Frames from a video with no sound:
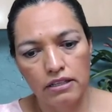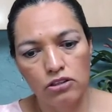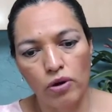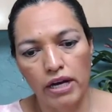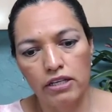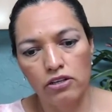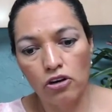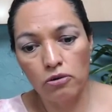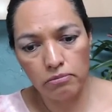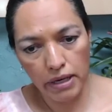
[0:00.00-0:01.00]
Do I
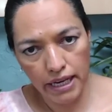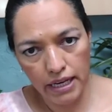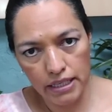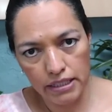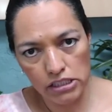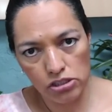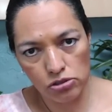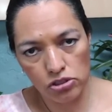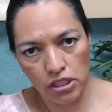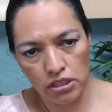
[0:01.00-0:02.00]
know my health
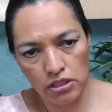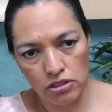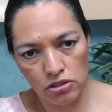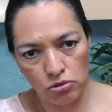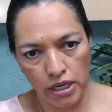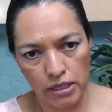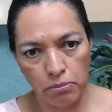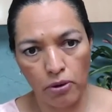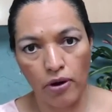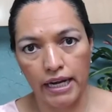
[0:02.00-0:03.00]
issues, and do I
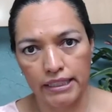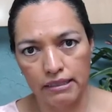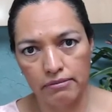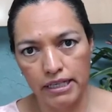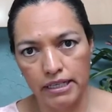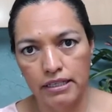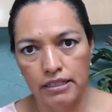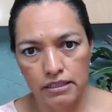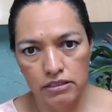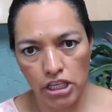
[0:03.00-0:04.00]
proactively
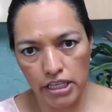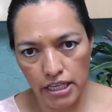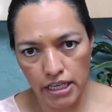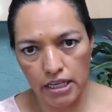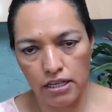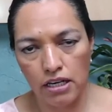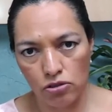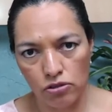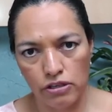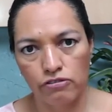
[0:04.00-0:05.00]
take care and
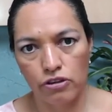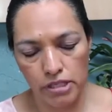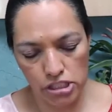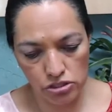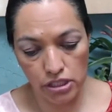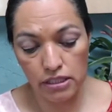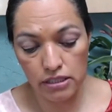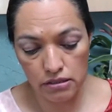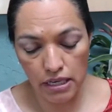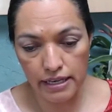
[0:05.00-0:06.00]
look information
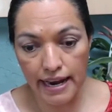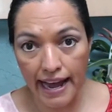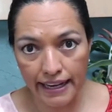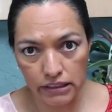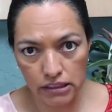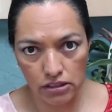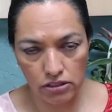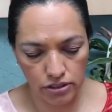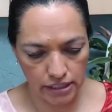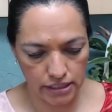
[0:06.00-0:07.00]
and act
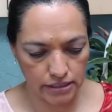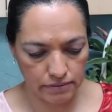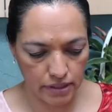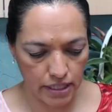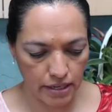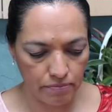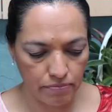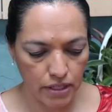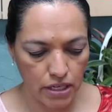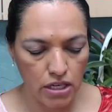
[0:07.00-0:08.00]
on it? Yeah.
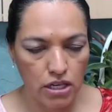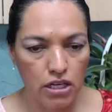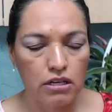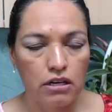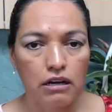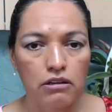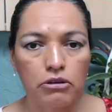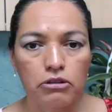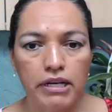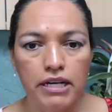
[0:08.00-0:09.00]
What
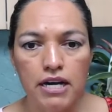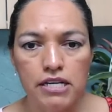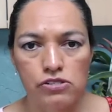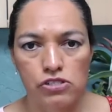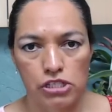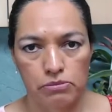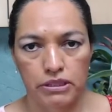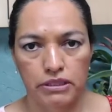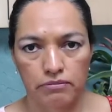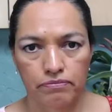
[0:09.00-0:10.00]
about my relationships?